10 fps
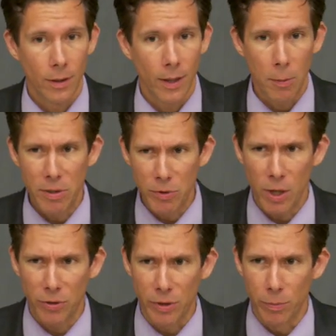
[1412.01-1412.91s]
How many of you
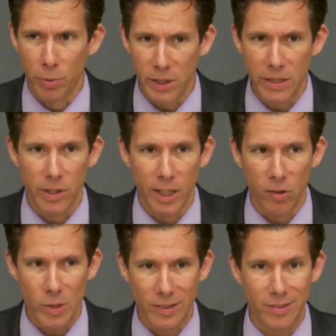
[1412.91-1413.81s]
actually believe the
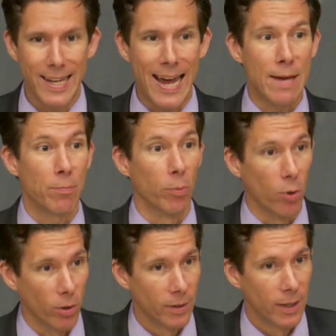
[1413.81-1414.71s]
government is
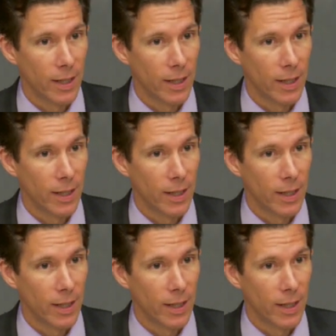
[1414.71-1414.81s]
capable